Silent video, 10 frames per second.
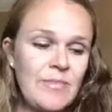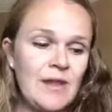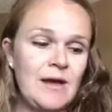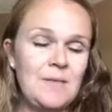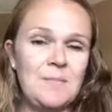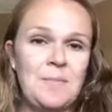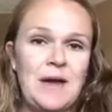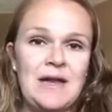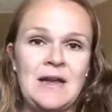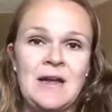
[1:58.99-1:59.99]

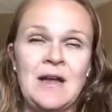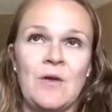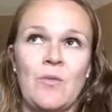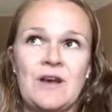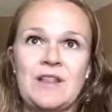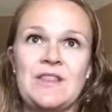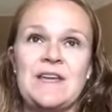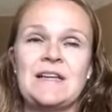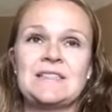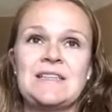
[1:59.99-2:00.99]
But one of the
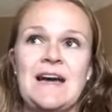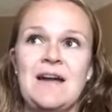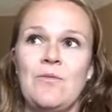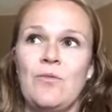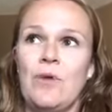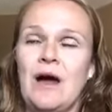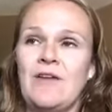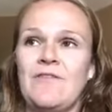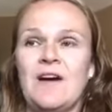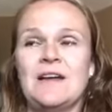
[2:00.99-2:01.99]
things that I
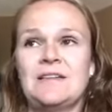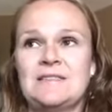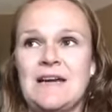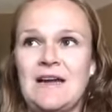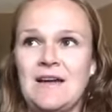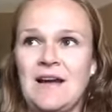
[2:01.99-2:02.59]
find is that